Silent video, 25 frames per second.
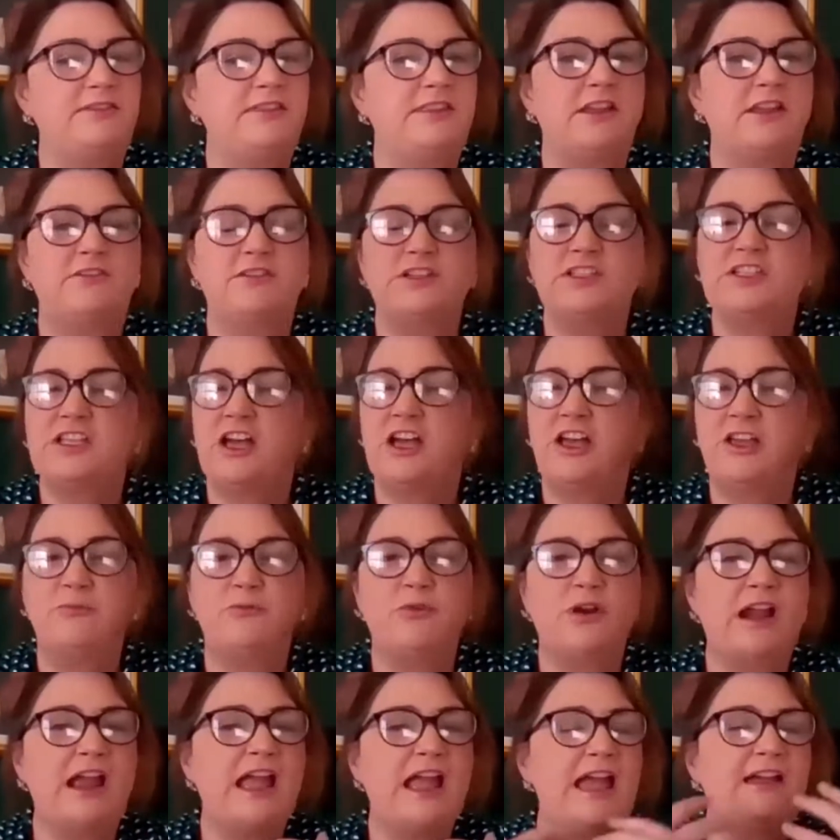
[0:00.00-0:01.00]
they're a time
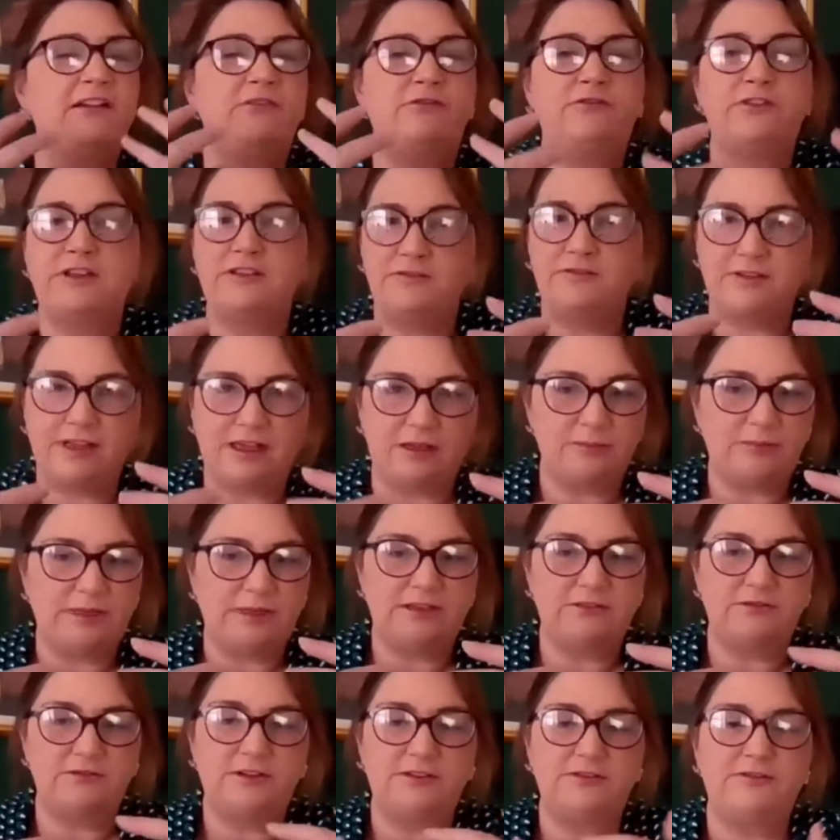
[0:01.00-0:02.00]
where every
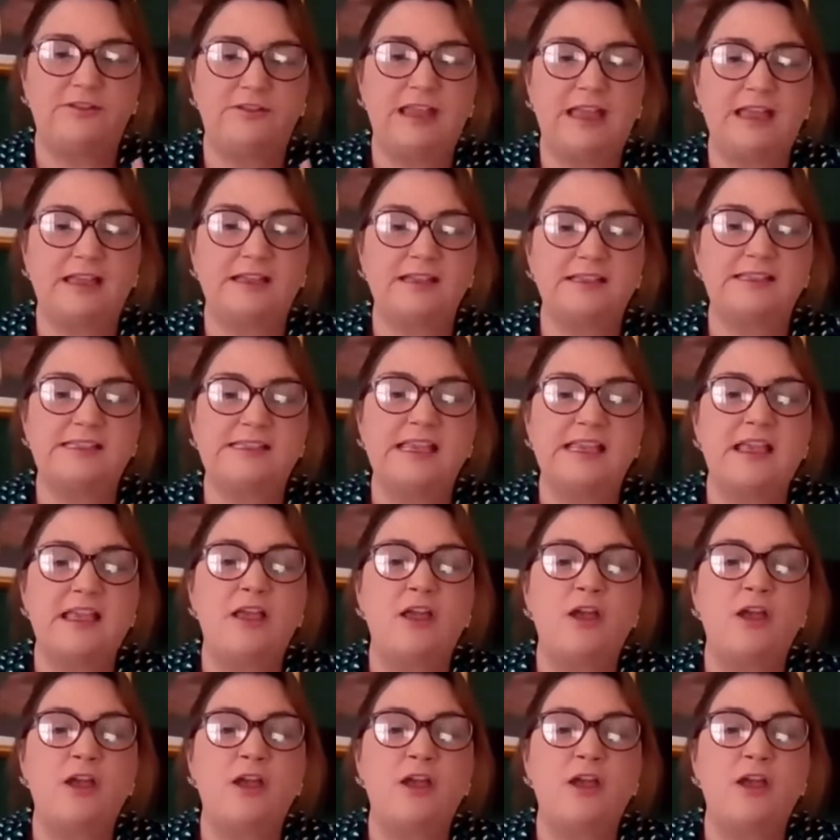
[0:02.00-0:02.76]
family reflects,